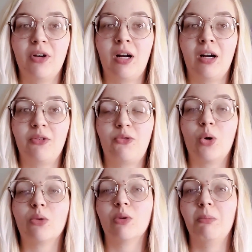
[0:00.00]
uh,
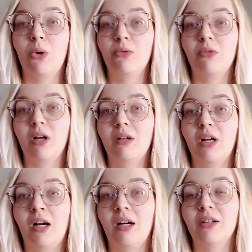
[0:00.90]
for remote
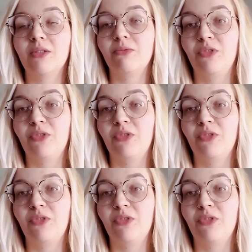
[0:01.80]
uh,